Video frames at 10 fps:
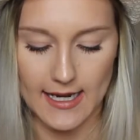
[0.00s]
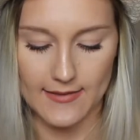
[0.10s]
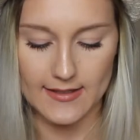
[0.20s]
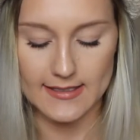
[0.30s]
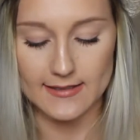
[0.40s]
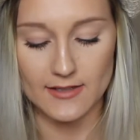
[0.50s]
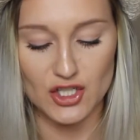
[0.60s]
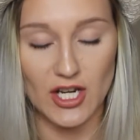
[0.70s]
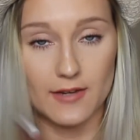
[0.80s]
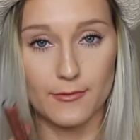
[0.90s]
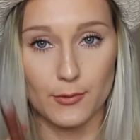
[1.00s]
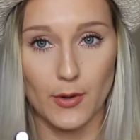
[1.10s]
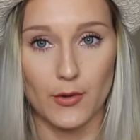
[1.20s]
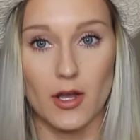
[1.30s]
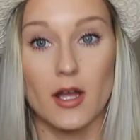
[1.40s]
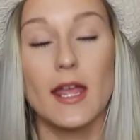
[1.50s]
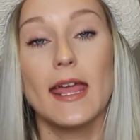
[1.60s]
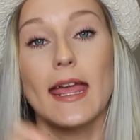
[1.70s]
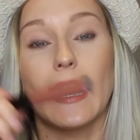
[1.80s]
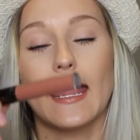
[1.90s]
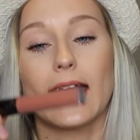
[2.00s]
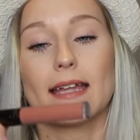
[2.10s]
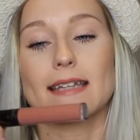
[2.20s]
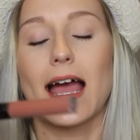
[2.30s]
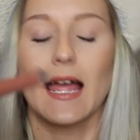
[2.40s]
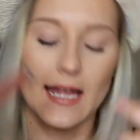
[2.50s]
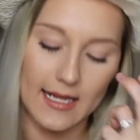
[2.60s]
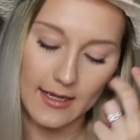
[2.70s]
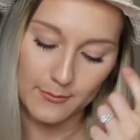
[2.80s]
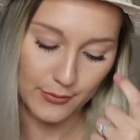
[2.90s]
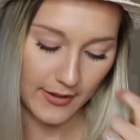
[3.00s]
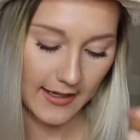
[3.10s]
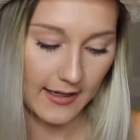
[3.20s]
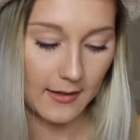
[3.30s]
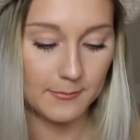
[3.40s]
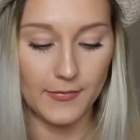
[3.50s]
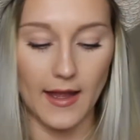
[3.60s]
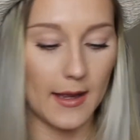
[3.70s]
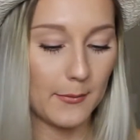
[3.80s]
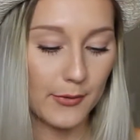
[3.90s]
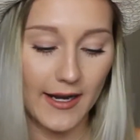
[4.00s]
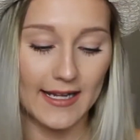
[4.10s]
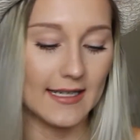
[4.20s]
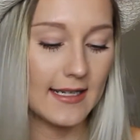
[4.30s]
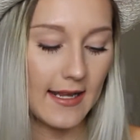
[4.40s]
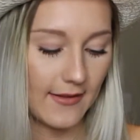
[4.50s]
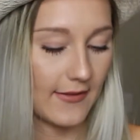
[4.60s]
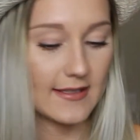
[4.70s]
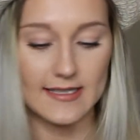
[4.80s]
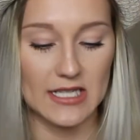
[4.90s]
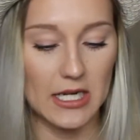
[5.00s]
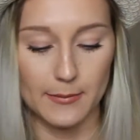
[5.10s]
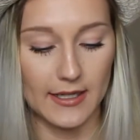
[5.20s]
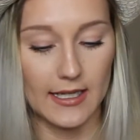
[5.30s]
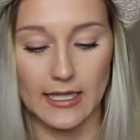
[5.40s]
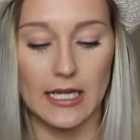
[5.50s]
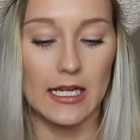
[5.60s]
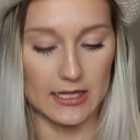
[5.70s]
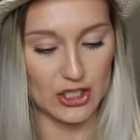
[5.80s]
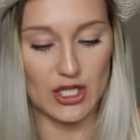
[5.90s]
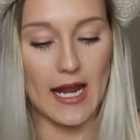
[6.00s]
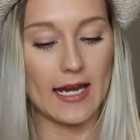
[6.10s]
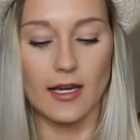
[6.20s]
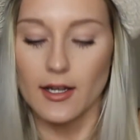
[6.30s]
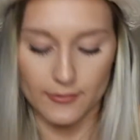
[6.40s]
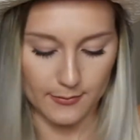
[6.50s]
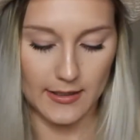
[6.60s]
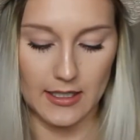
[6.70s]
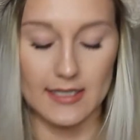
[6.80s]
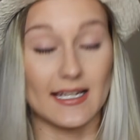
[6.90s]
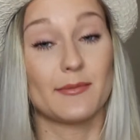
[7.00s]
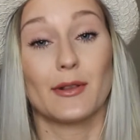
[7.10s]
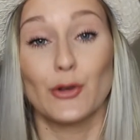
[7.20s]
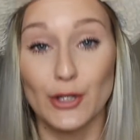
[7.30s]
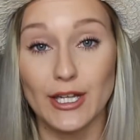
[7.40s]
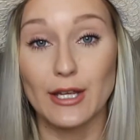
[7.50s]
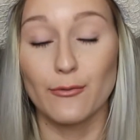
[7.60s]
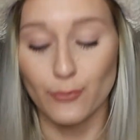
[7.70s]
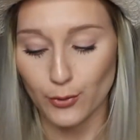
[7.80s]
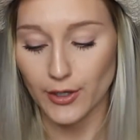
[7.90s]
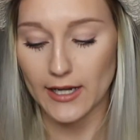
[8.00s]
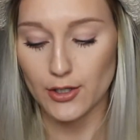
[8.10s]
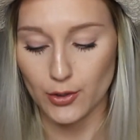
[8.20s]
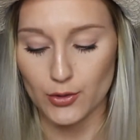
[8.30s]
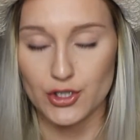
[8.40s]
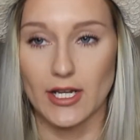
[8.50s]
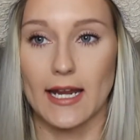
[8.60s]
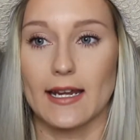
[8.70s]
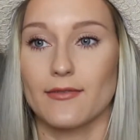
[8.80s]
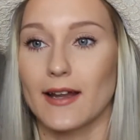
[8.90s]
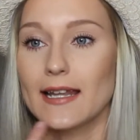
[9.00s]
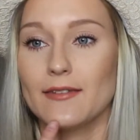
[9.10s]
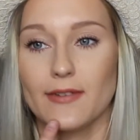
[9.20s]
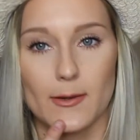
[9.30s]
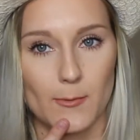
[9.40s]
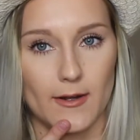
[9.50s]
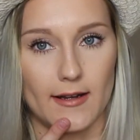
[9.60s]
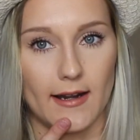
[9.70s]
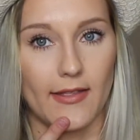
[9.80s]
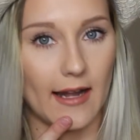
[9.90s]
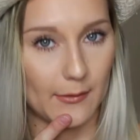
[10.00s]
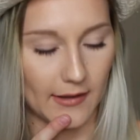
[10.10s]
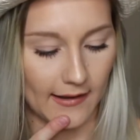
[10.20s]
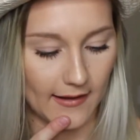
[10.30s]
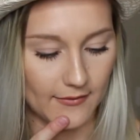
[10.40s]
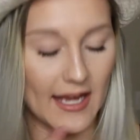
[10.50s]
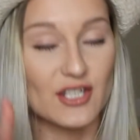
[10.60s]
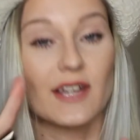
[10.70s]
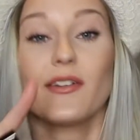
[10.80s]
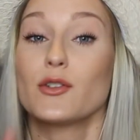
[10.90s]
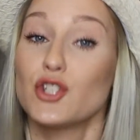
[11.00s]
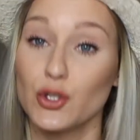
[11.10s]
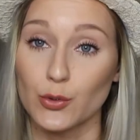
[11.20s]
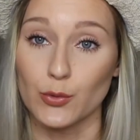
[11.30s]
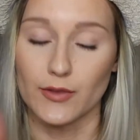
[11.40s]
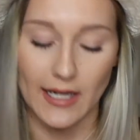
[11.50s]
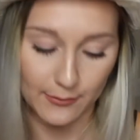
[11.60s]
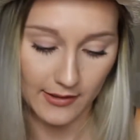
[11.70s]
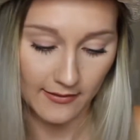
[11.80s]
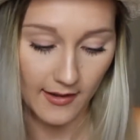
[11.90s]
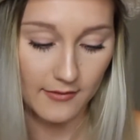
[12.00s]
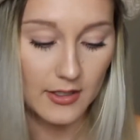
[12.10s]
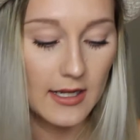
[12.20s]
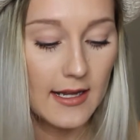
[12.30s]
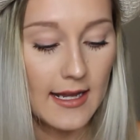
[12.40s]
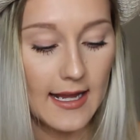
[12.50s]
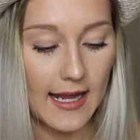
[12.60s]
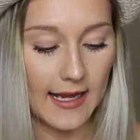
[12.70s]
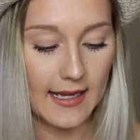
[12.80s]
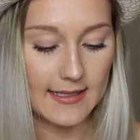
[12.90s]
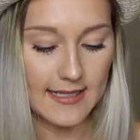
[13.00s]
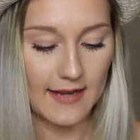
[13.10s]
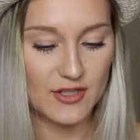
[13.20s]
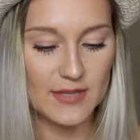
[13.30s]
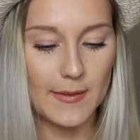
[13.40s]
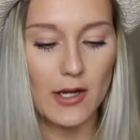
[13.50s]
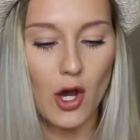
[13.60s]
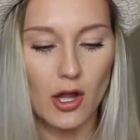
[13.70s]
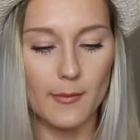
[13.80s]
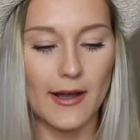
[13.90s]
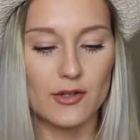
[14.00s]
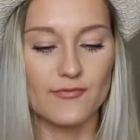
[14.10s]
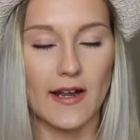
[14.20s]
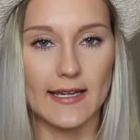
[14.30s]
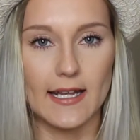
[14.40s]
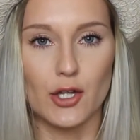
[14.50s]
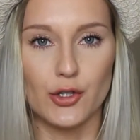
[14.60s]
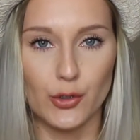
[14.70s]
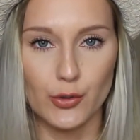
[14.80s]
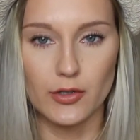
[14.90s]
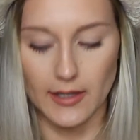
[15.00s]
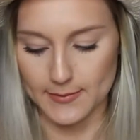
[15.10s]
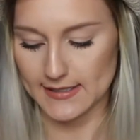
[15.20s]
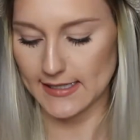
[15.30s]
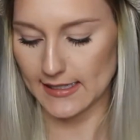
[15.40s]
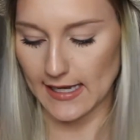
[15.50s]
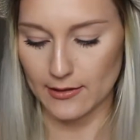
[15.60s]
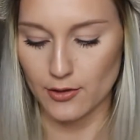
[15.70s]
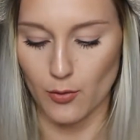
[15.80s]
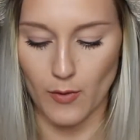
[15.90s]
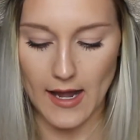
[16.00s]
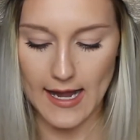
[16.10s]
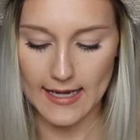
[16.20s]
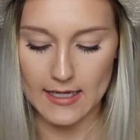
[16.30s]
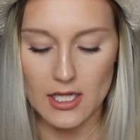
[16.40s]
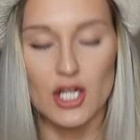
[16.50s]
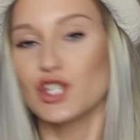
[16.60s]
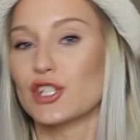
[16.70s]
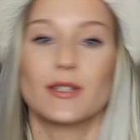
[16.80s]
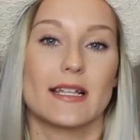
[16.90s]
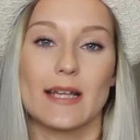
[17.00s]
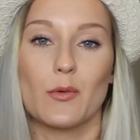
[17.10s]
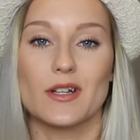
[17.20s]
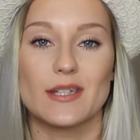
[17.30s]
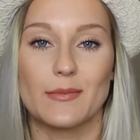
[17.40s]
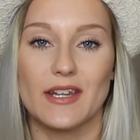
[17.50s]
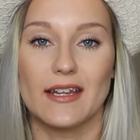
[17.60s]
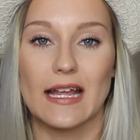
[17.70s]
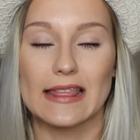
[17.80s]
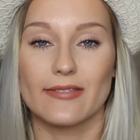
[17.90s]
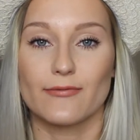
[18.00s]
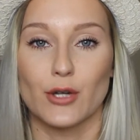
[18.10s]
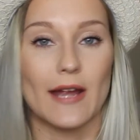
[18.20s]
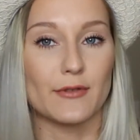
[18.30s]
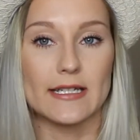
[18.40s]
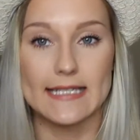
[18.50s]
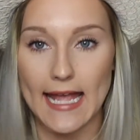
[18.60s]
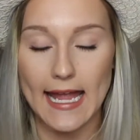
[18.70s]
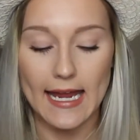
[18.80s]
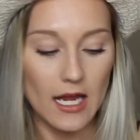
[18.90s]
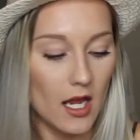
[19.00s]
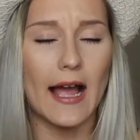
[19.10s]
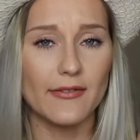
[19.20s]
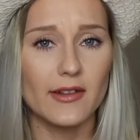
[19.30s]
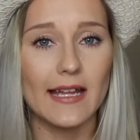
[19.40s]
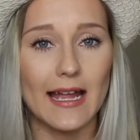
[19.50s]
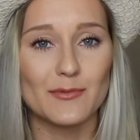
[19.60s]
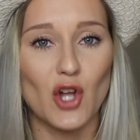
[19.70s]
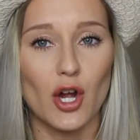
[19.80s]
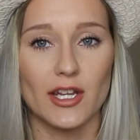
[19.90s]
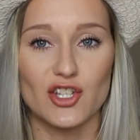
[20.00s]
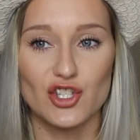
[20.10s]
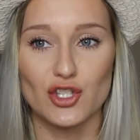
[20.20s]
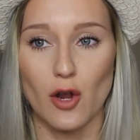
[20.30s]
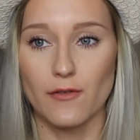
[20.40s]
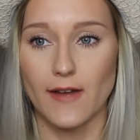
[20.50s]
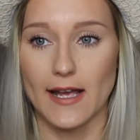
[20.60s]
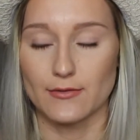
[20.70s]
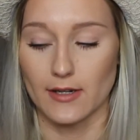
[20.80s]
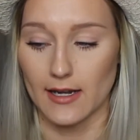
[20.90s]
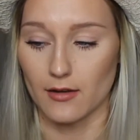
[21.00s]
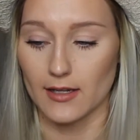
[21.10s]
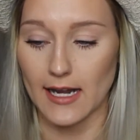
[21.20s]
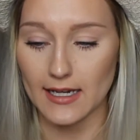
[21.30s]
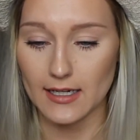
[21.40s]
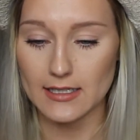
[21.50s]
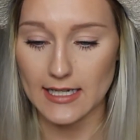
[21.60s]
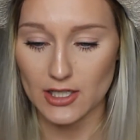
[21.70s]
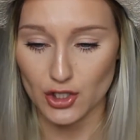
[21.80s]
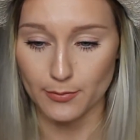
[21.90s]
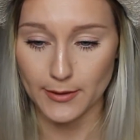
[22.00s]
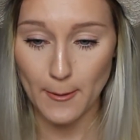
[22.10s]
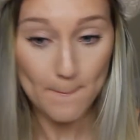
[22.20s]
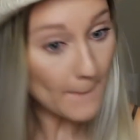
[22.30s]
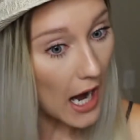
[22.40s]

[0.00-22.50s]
and this is in the shade Verona. And I'm praying that this is gonna be the shade for me, I've been looking for a nude shade. I finally found one that I really love. Actually, I found two that I really love. And I've just been all about finding a nude lipstick. I don't know why, just because I want something for every day. I feel like I'm talking so fast right now. Can I take a chill pill?